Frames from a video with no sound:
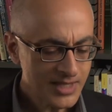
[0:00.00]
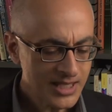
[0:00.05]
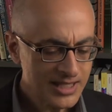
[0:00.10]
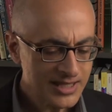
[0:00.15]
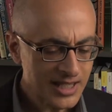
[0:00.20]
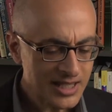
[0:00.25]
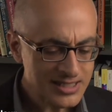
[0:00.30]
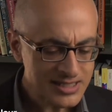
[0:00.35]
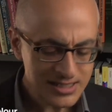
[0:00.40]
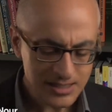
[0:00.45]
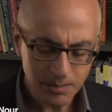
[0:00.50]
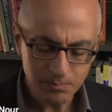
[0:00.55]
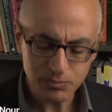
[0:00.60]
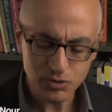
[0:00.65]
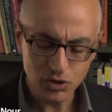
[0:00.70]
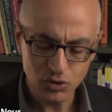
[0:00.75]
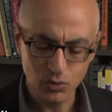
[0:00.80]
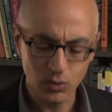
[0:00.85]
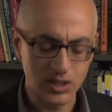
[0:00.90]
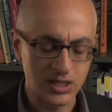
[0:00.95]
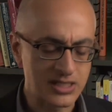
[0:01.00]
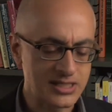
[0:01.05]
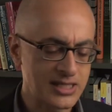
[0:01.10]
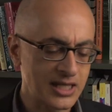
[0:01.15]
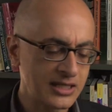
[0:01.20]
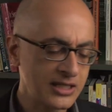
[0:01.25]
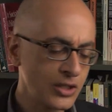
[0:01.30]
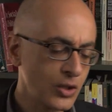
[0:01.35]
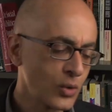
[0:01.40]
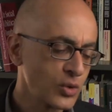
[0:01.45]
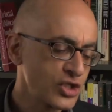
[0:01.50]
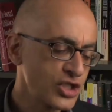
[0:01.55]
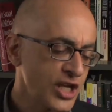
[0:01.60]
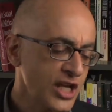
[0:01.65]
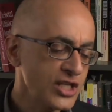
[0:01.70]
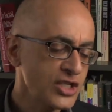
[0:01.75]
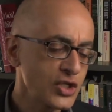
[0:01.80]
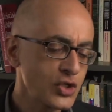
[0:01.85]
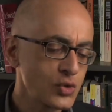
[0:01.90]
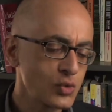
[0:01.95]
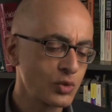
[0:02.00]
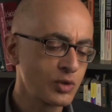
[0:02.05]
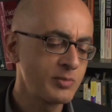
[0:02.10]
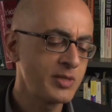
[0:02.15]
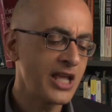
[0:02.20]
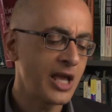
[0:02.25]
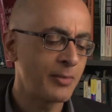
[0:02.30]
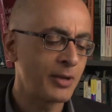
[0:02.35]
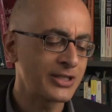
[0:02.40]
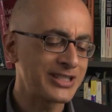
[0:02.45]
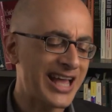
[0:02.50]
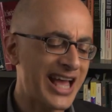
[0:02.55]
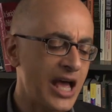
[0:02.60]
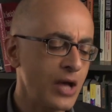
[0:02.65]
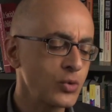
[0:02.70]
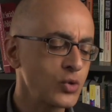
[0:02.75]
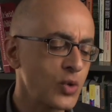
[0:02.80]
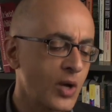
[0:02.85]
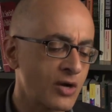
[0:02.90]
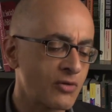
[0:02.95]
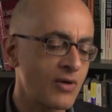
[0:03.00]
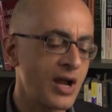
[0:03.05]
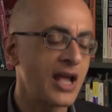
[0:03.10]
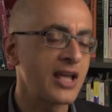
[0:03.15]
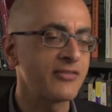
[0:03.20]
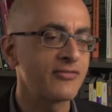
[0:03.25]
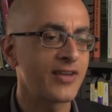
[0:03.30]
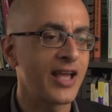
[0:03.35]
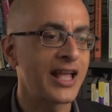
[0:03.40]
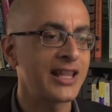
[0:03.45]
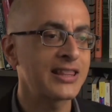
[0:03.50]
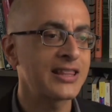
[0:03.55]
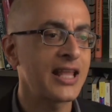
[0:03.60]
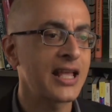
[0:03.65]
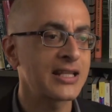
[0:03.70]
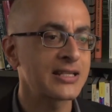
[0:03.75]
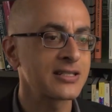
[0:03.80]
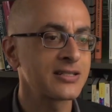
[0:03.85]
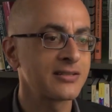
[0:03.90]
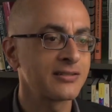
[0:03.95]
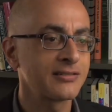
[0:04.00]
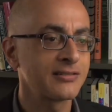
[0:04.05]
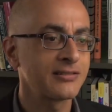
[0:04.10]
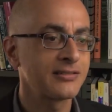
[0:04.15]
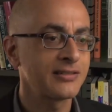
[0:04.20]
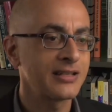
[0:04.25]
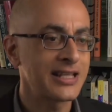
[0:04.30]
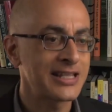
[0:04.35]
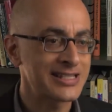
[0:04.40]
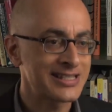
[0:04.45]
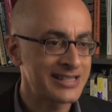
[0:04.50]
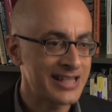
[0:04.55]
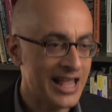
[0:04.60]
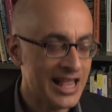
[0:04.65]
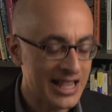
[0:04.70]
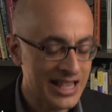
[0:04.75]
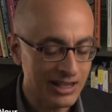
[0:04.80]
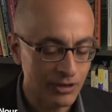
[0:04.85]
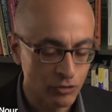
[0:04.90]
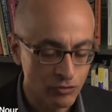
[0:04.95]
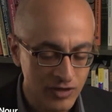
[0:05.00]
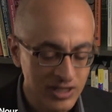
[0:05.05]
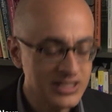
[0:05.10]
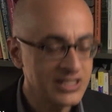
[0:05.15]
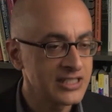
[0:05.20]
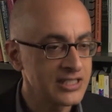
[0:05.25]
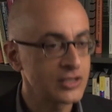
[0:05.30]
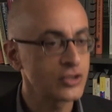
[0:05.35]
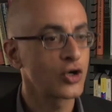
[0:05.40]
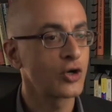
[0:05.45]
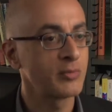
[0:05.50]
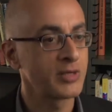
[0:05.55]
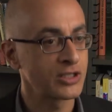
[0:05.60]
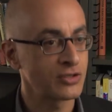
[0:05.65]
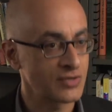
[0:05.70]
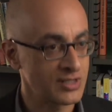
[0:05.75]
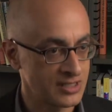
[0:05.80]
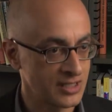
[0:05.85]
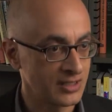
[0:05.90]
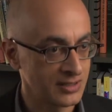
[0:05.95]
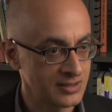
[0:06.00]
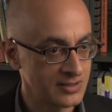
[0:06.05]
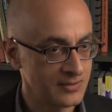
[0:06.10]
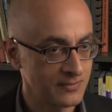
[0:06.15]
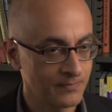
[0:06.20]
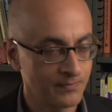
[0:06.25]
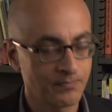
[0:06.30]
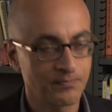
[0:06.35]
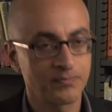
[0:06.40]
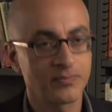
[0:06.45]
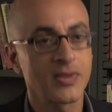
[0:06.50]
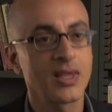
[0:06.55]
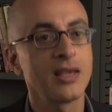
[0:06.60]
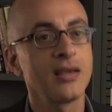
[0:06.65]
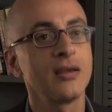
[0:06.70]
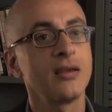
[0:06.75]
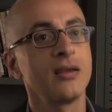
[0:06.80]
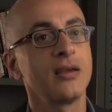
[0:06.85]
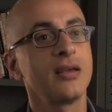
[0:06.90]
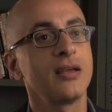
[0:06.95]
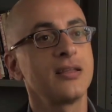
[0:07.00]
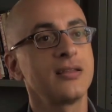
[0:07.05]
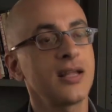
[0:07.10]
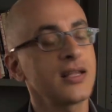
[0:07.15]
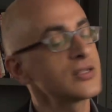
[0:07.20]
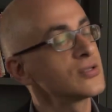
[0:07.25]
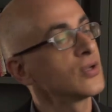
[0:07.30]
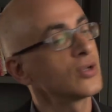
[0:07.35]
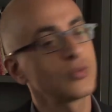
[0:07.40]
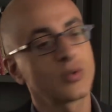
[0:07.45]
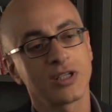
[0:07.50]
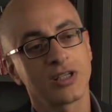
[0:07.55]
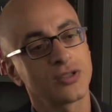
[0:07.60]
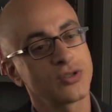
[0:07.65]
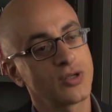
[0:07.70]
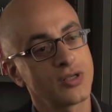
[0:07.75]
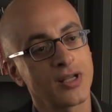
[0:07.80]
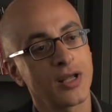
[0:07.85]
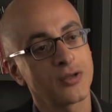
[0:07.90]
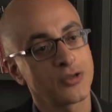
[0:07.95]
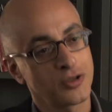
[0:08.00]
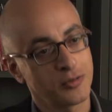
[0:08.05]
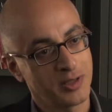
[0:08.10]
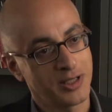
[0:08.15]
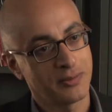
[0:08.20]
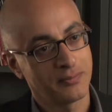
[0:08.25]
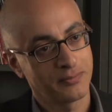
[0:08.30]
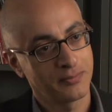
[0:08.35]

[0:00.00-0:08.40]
the assumption was that negotiations would be about how to arrive at that already determined result. That's not what it turned out to be.